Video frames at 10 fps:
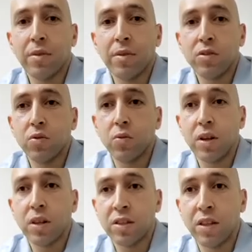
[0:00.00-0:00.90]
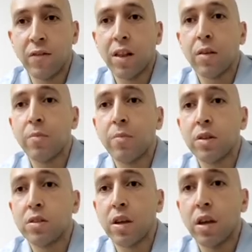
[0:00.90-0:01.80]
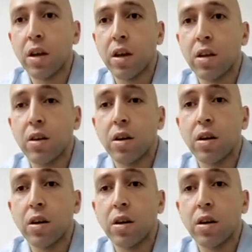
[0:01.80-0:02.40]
into real estate development and